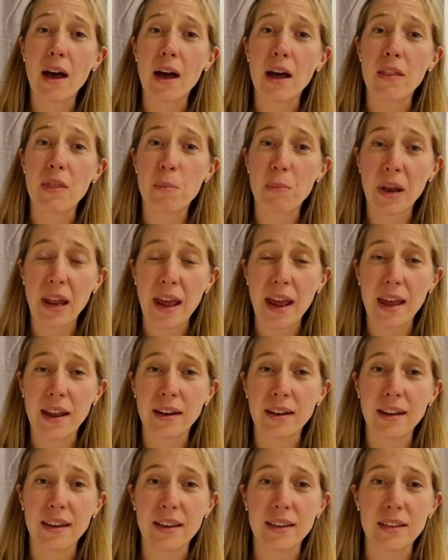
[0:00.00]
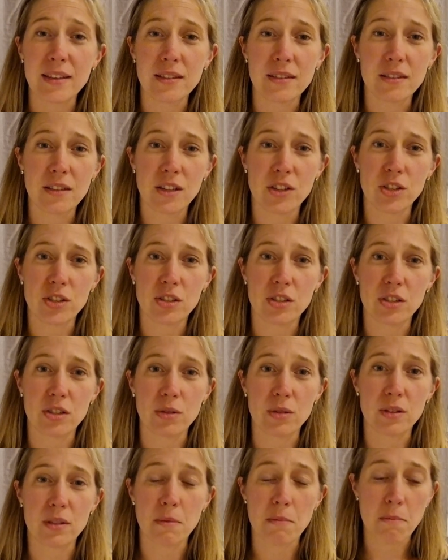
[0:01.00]
the plan is to just do
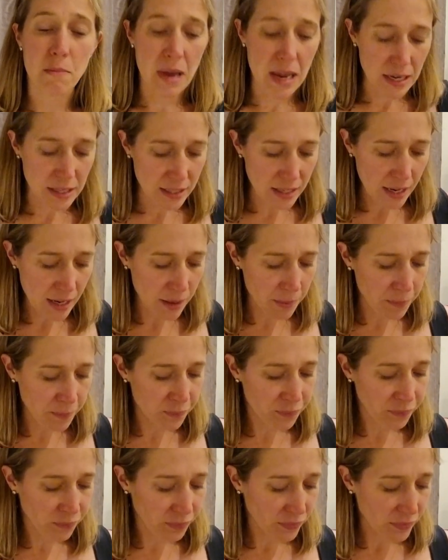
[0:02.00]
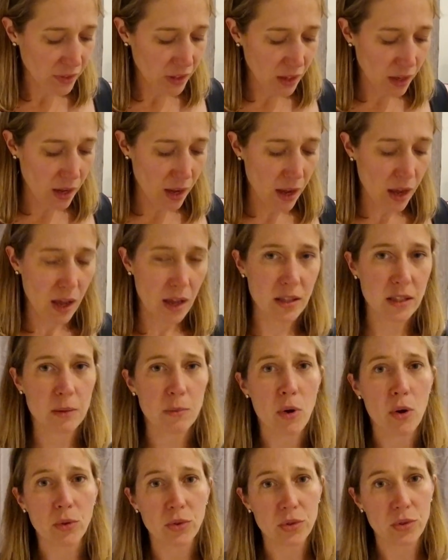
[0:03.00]
some mending and some
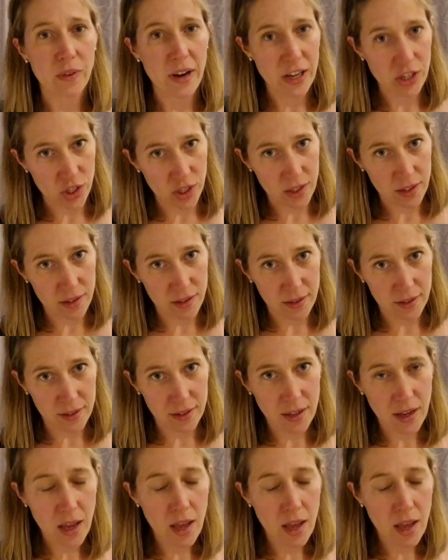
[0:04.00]
alterations.